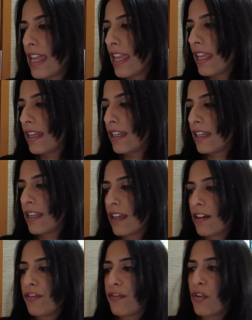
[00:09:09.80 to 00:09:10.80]
In
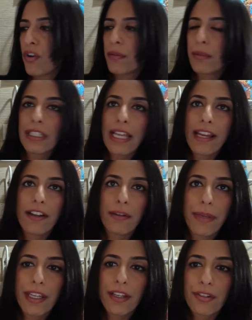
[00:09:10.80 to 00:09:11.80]
formal
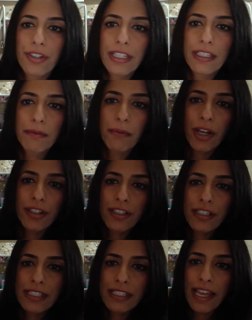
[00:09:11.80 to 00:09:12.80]
Arabic or in
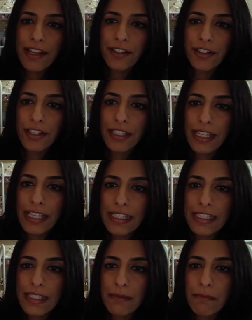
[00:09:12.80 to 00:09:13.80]
modern standard,
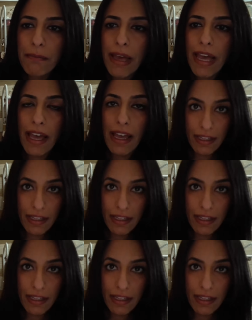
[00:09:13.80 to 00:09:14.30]
it's ma.